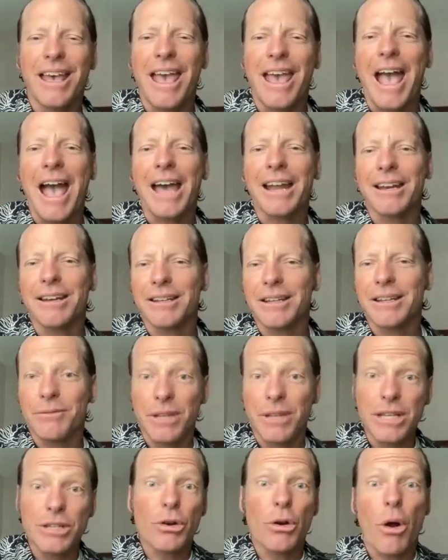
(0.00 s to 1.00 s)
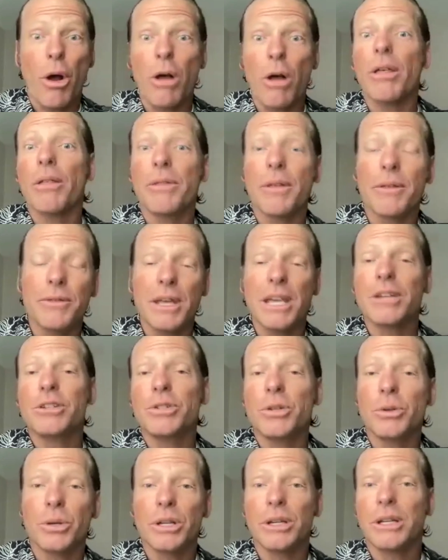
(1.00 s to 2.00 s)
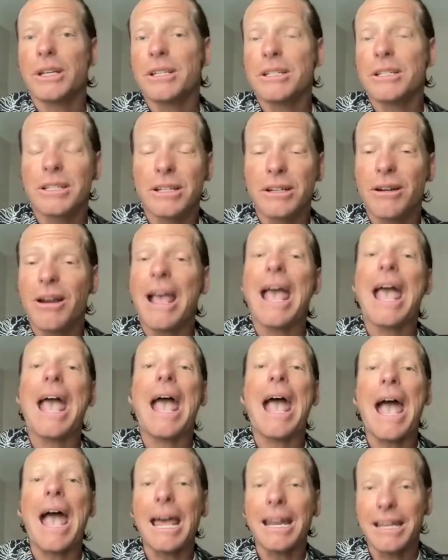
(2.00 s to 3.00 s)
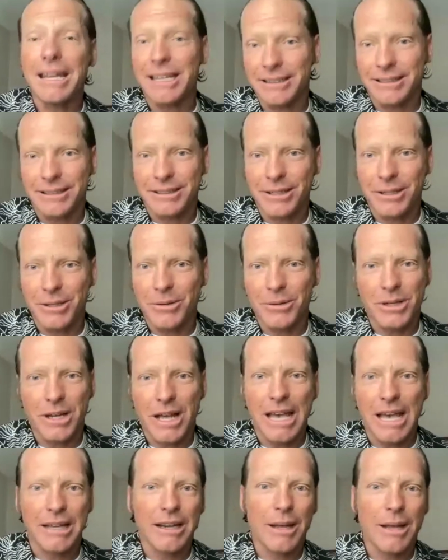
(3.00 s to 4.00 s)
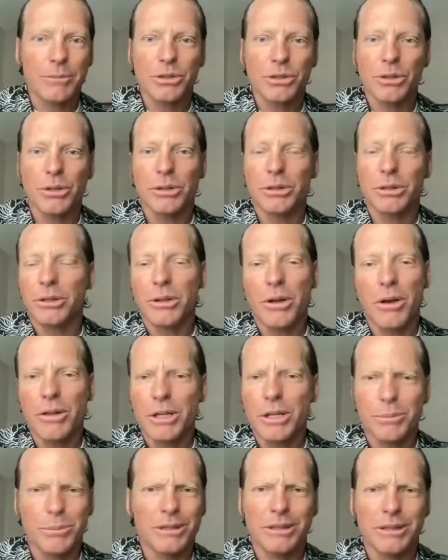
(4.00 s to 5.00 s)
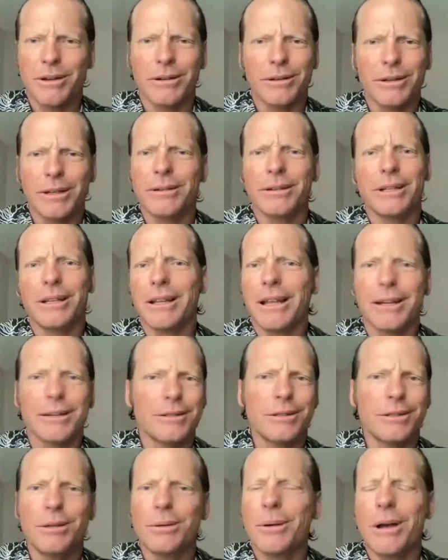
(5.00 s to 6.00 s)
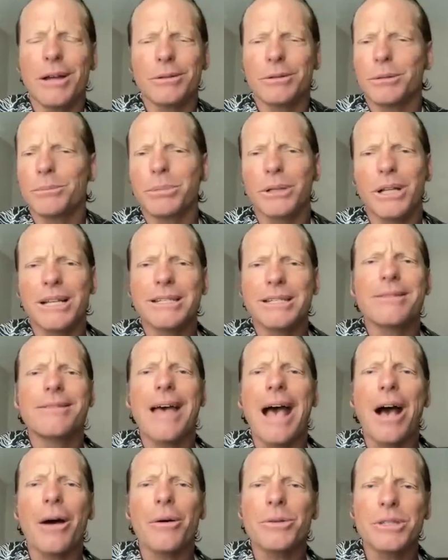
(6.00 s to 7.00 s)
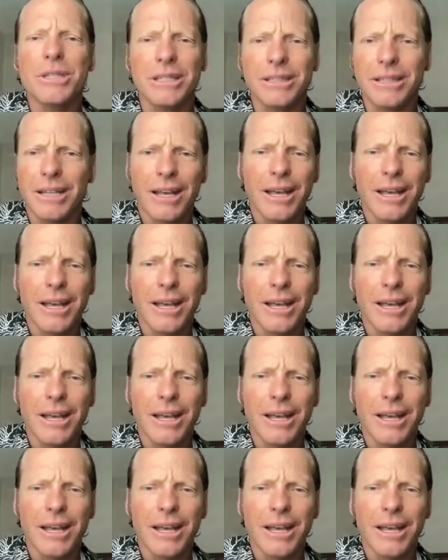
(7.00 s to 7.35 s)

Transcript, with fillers: additive these are all of the things you could consider adding to your diet and i'm sure you know this but there are literally like 200 plus thousand